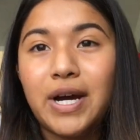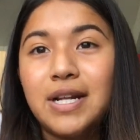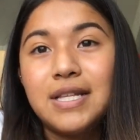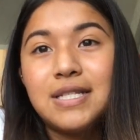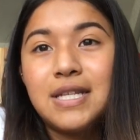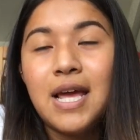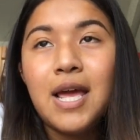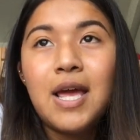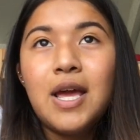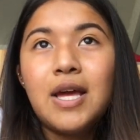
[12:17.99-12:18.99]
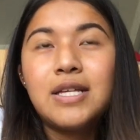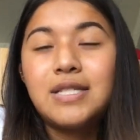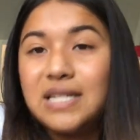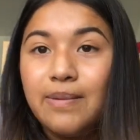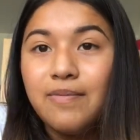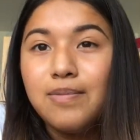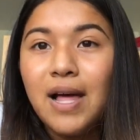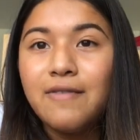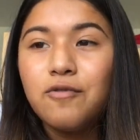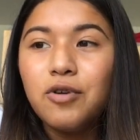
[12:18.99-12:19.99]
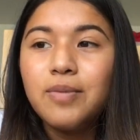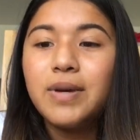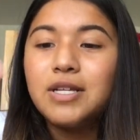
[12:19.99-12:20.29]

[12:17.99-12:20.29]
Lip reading: kind of this STEM platform.